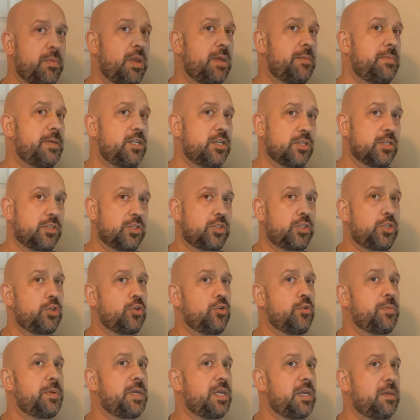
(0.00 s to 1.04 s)
maybe just
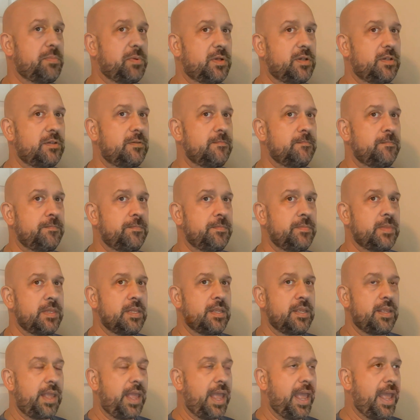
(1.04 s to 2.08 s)
two people.
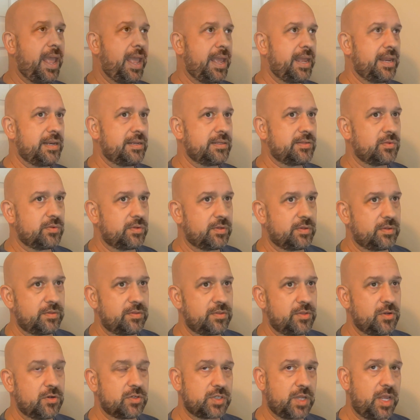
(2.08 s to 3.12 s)
And
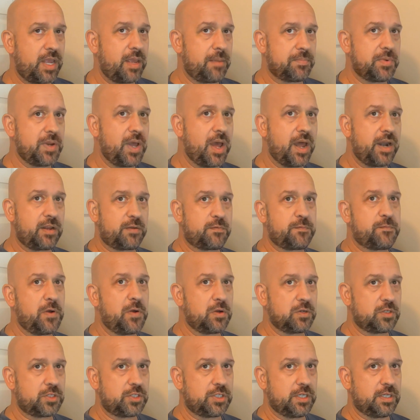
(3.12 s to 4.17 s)
there's a hypnotic
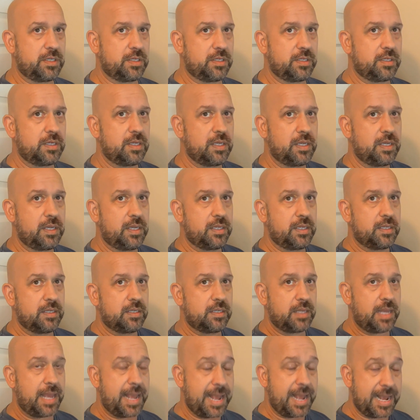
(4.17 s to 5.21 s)
function
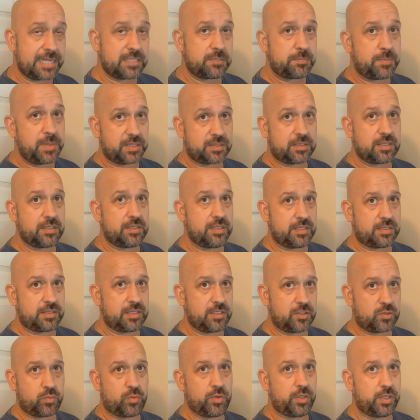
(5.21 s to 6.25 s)
aspect of this
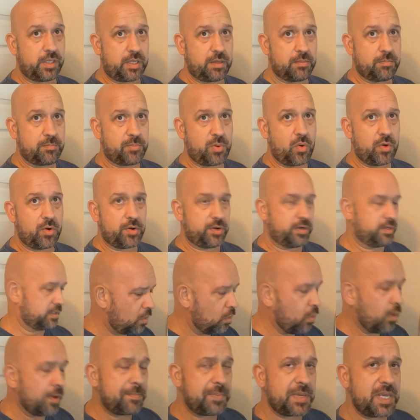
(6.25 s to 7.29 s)
that's really
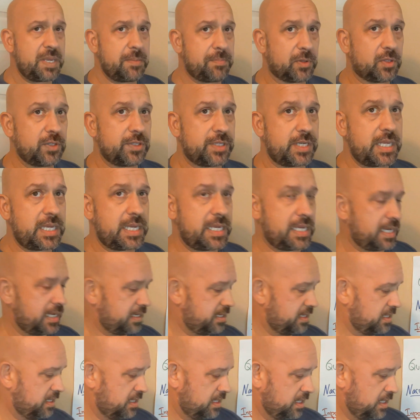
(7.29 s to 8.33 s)
important. What people
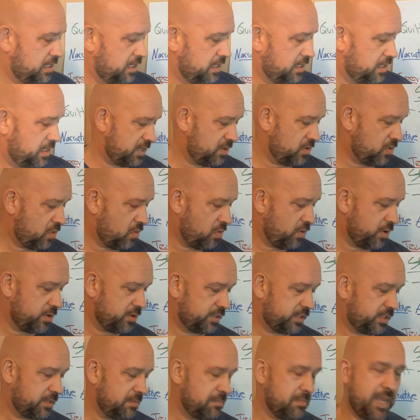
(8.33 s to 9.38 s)
need in
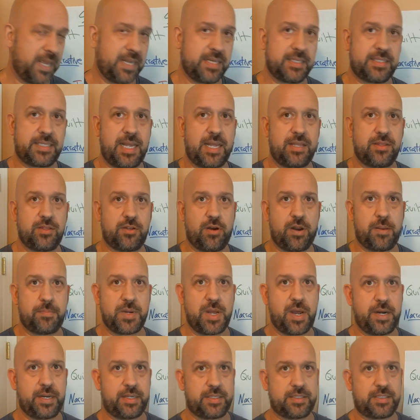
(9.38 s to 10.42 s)
order to maintain their
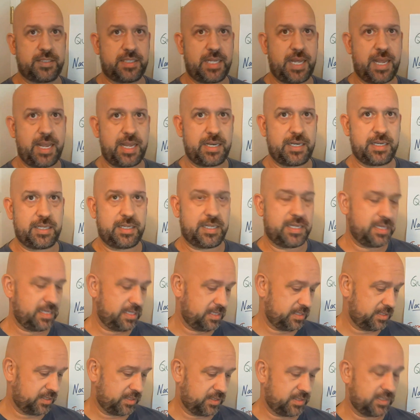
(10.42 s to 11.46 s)
hypnotic state
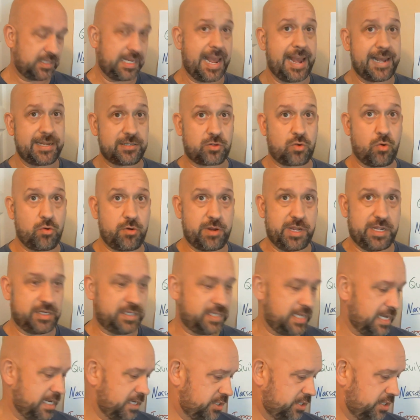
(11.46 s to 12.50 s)
is task
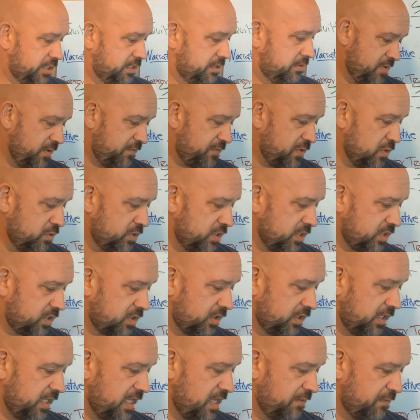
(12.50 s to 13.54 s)
orientation. If you
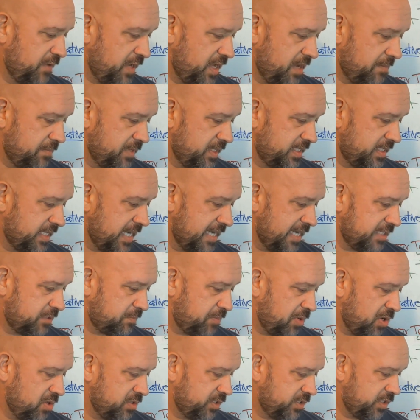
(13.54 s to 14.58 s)
just leave a
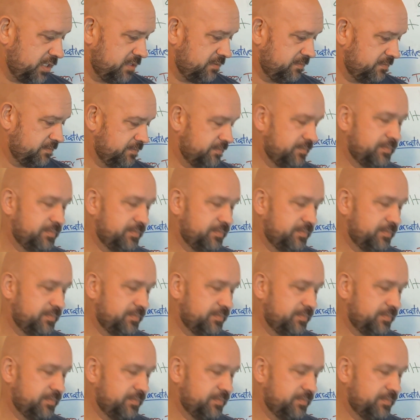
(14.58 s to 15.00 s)
hypnotized person